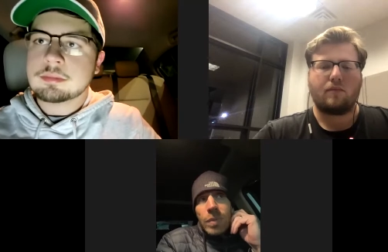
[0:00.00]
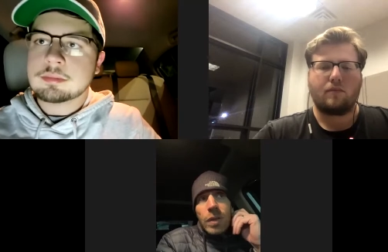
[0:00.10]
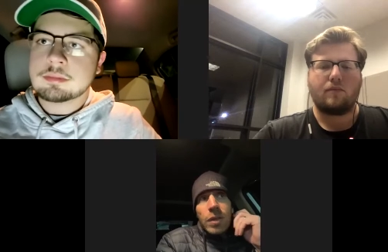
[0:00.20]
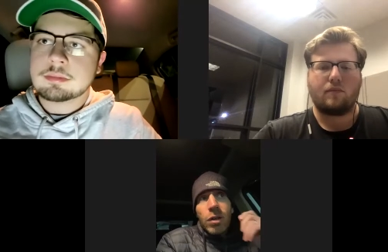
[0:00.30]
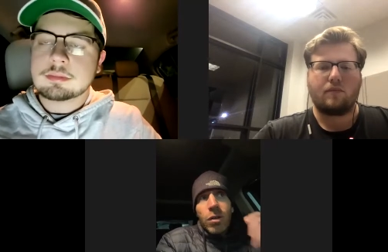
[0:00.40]

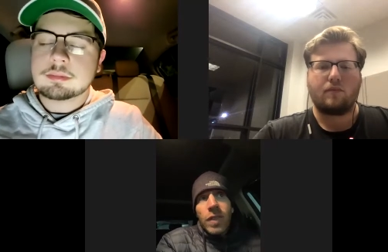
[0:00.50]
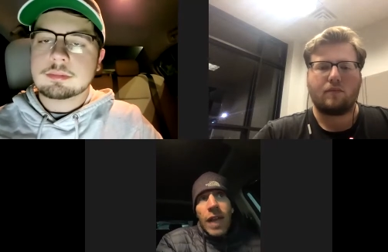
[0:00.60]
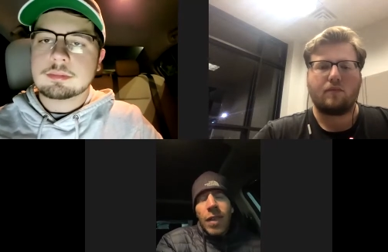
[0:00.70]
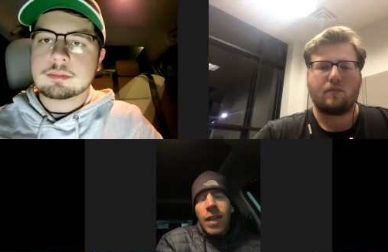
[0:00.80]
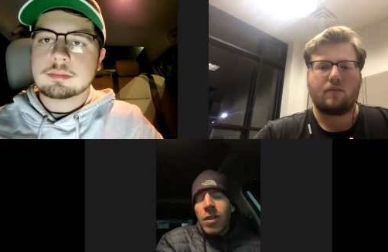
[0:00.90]
Speaker 1: you know, that now
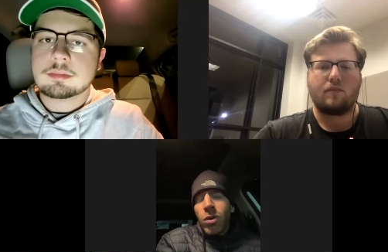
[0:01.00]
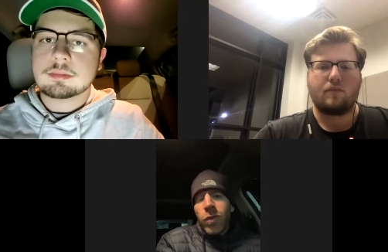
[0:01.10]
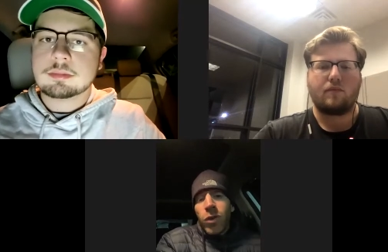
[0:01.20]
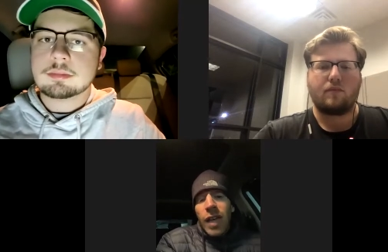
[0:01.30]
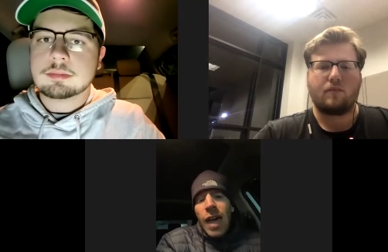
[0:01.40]
they get
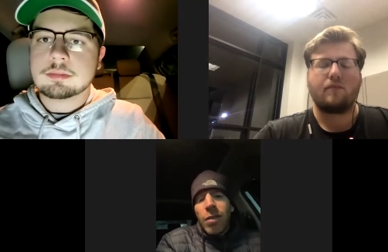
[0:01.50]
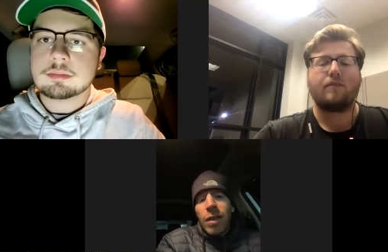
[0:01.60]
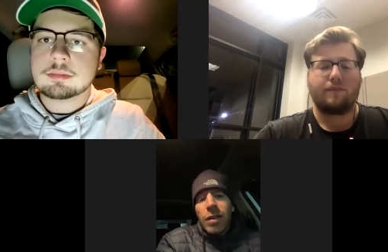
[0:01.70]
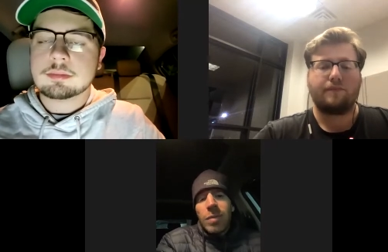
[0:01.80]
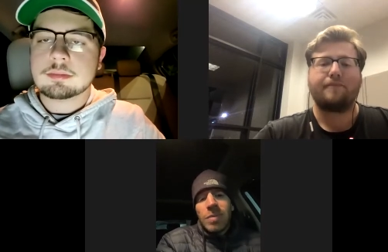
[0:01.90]
Norfolk Catholic.
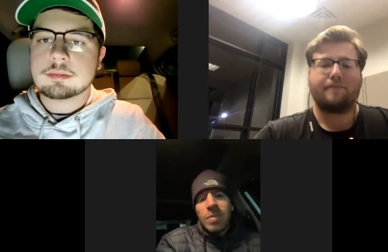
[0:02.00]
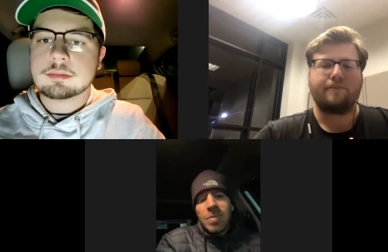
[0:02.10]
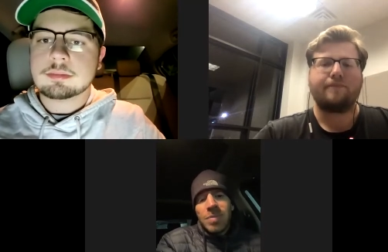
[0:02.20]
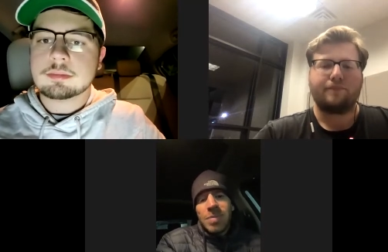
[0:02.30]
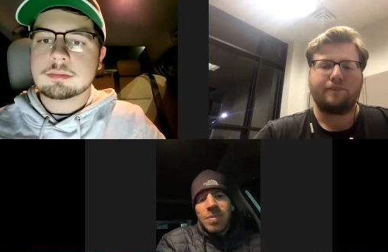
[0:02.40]

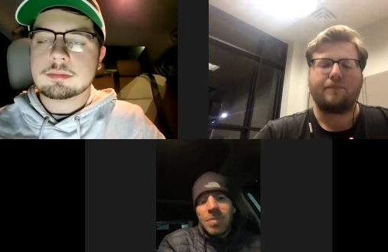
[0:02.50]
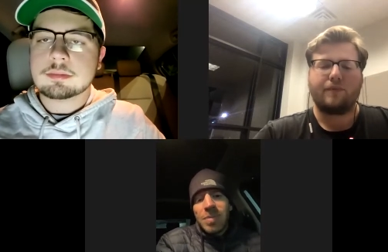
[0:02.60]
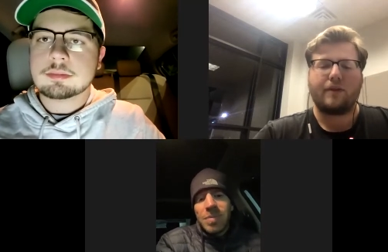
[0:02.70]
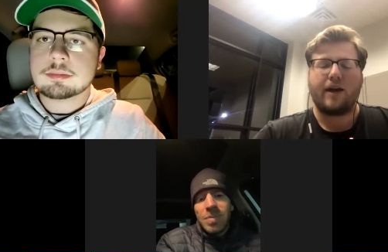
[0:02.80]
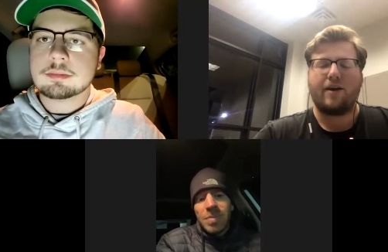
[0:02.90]

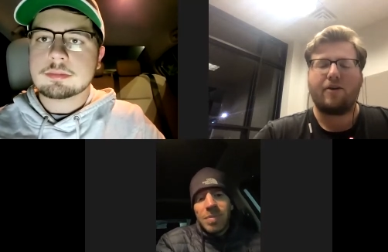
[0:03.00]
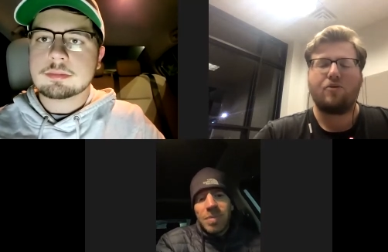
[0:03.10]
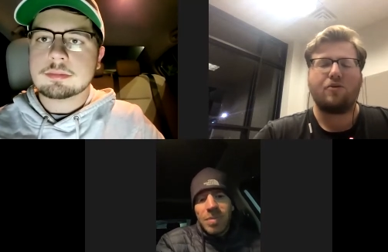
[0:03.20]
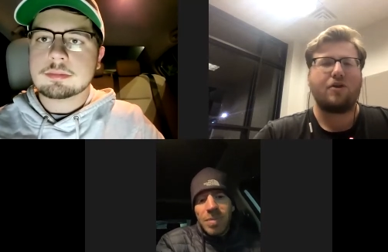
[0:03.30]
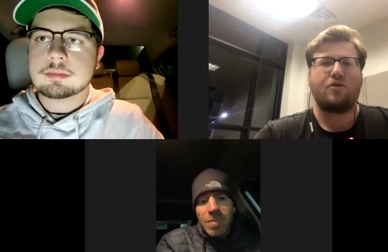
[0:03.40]
Speaker 2: Yeah.
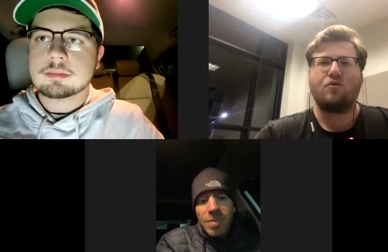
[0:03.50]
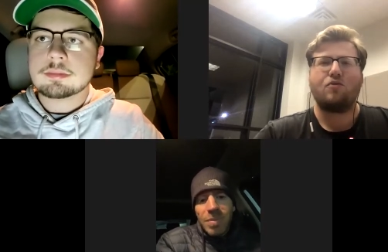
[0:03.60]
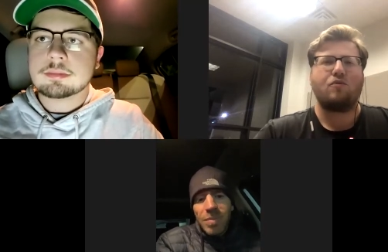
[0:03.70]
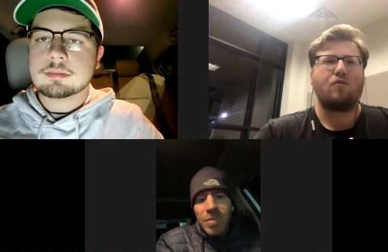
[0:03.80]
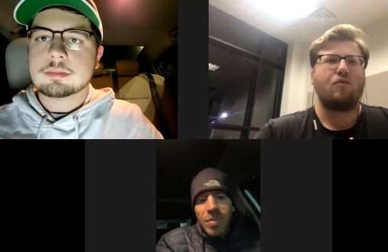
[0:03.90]
Who do
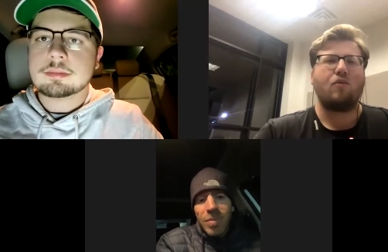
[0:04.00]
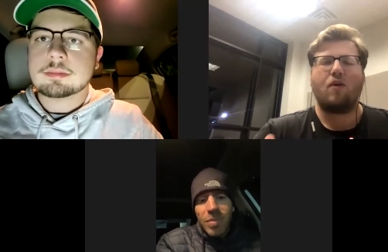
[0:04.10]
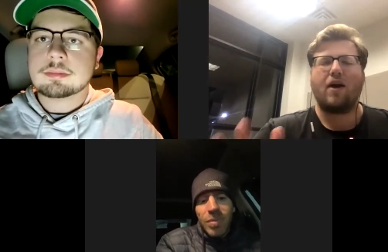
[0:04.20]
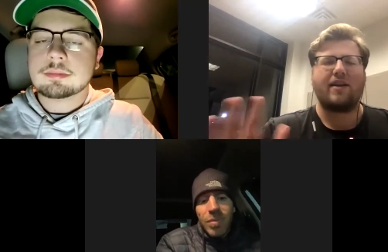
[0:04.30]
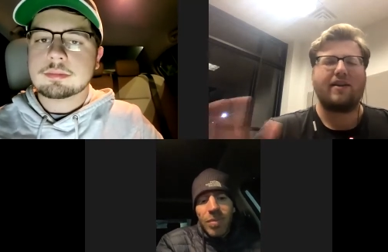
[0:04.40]
you,
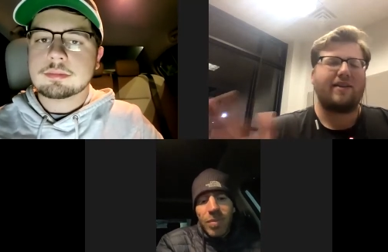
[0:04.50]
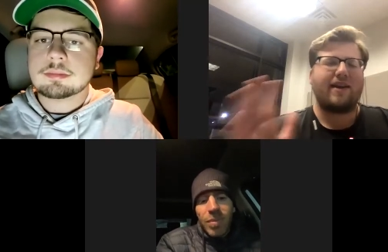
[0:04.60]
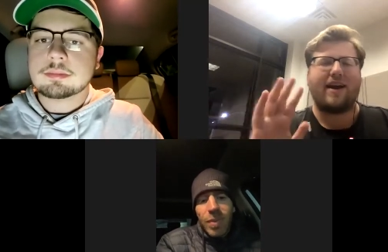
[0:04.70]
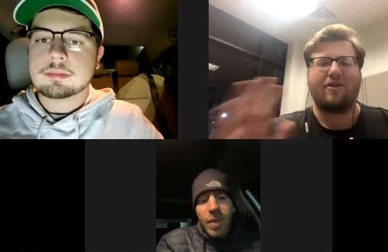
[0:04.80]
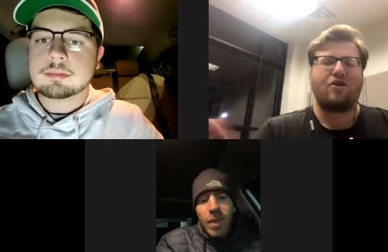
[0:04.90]
what,
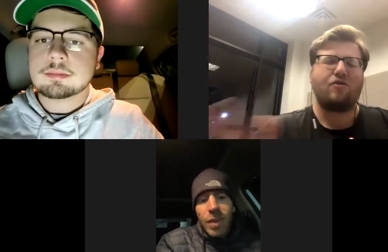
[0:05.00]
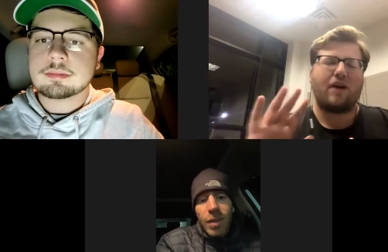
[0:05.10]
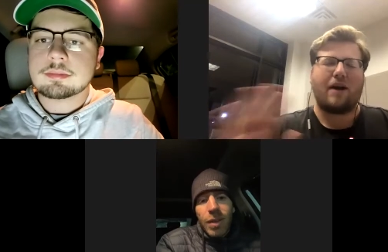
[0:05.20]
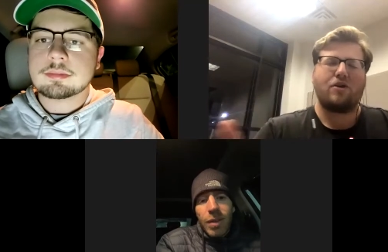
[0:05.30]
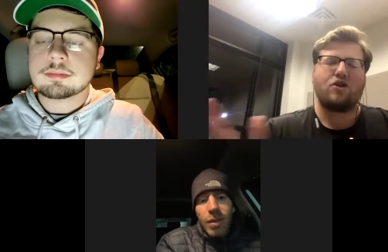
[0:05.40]
how do you,
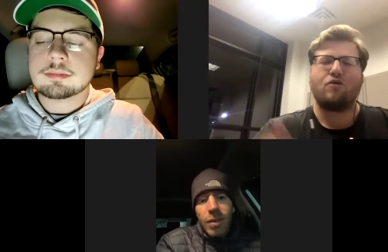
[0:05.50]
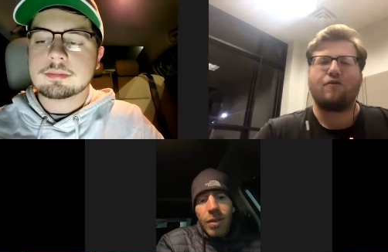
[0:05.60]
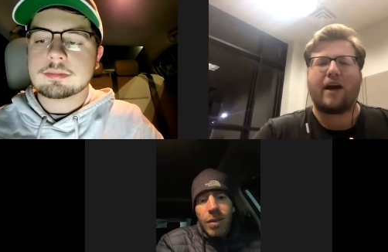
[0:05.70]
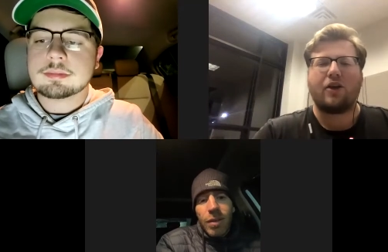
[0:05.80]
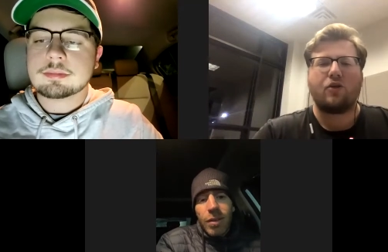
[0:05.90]
how would you
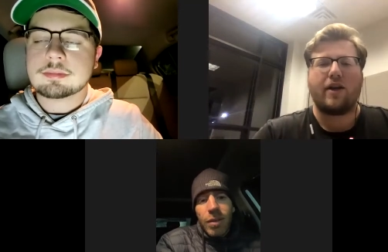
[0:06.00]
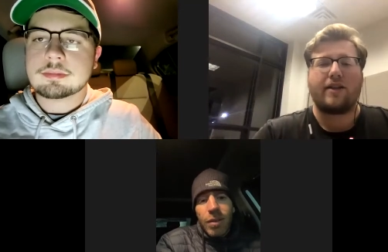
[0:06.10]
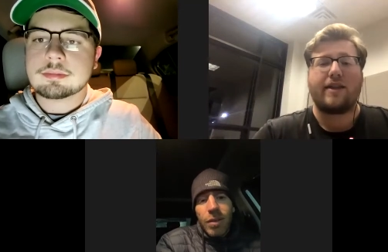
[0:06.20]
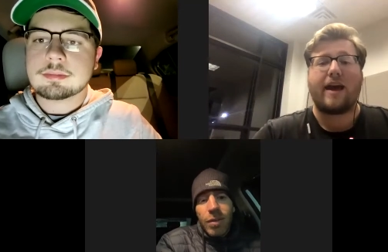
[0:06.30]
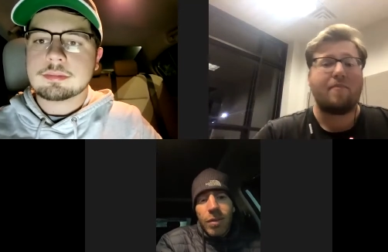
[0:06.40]

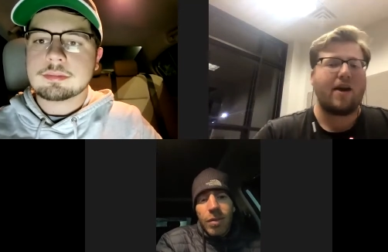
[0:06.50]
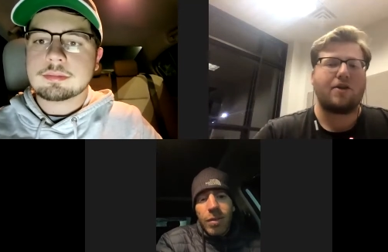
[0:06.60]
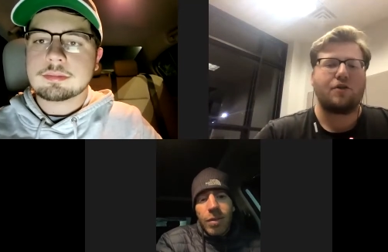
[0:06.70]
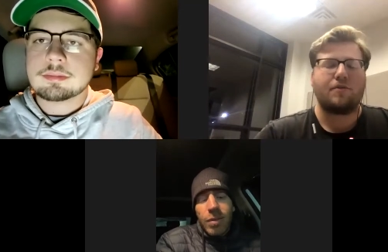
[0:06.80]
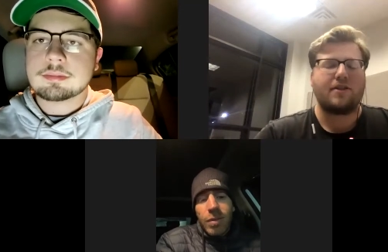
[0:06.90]
evaluate that
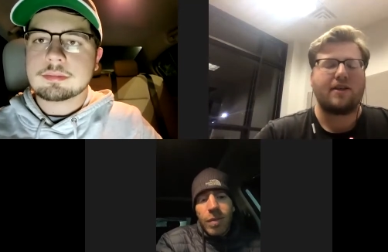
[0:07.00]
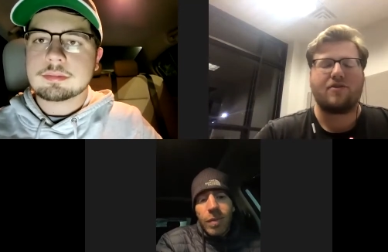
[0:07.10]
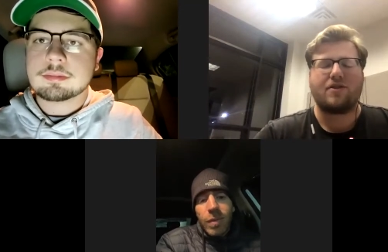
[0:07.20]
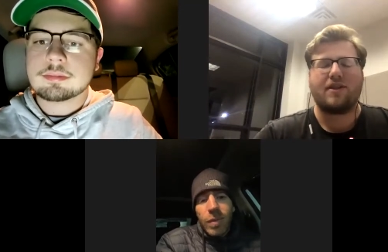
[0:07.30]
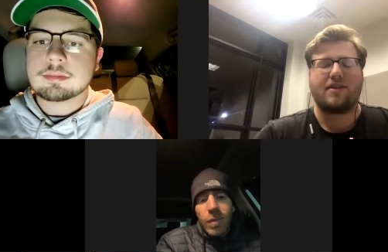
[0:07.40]
matchup? Cause
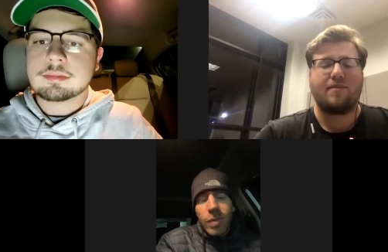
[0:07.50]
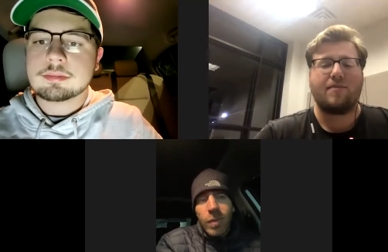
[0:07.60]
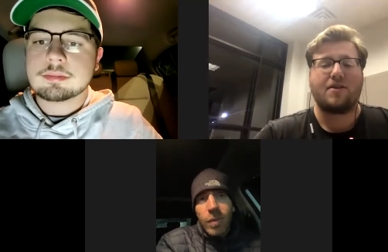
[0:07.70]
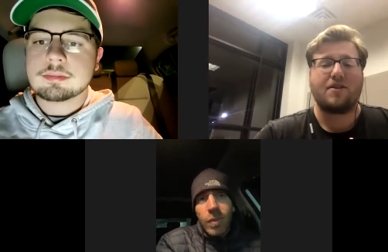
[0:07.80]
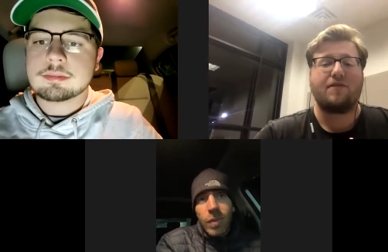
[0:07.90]
obviously that's going to
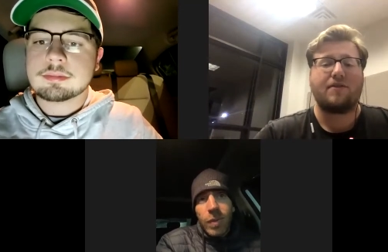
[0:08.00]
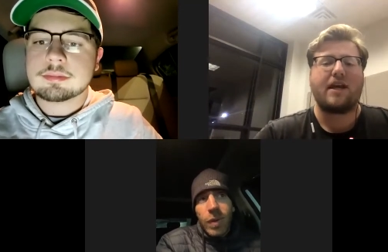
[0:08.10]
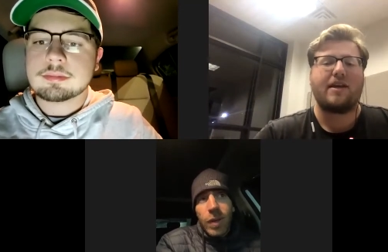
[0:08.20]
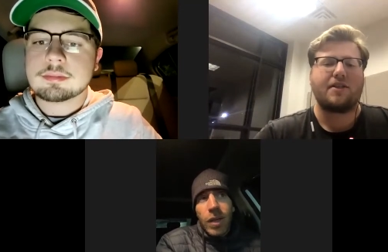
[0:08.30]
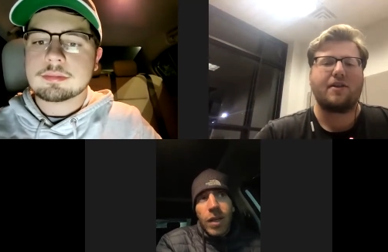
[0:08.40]
be a stiff
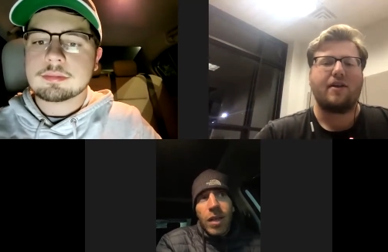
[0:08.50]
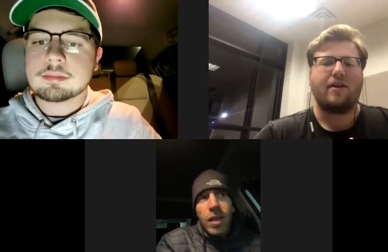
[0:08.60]
test